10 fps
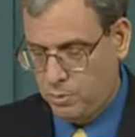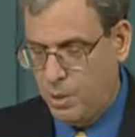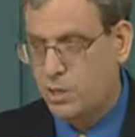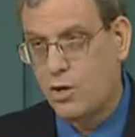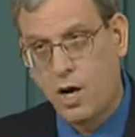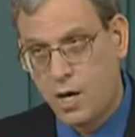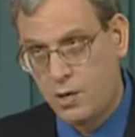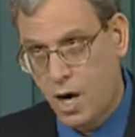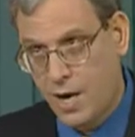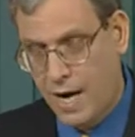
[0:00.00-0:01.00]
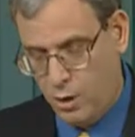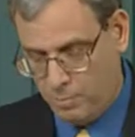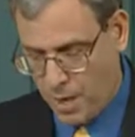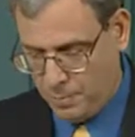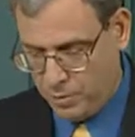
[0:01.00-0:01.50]
among
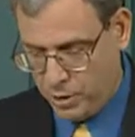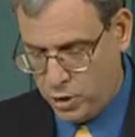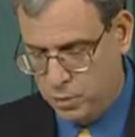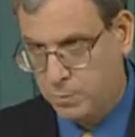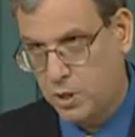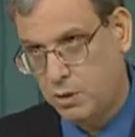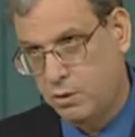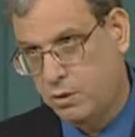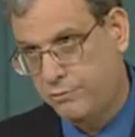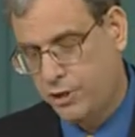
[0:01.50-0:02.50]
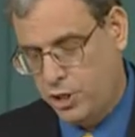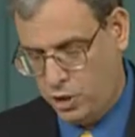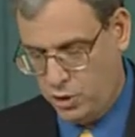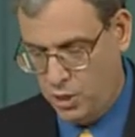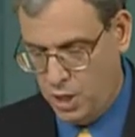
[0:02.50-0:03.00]
non-Arab populations, particularly in the
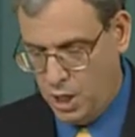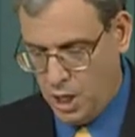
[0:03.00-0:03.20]
fringes.